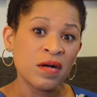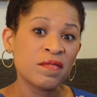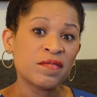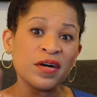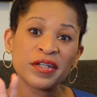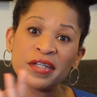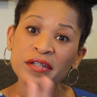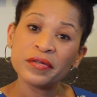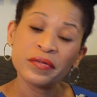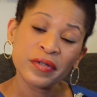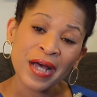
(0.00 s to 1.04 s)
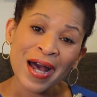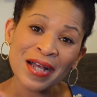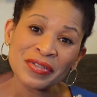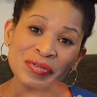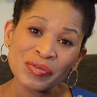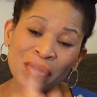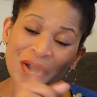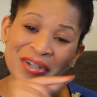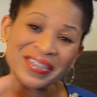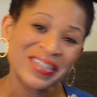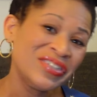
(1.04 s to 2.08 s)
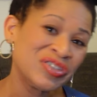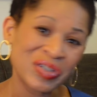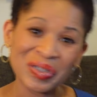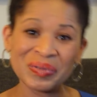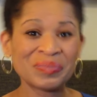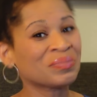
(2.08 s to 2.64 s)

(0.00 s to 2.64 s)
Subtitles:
flunky kook high school art teacher,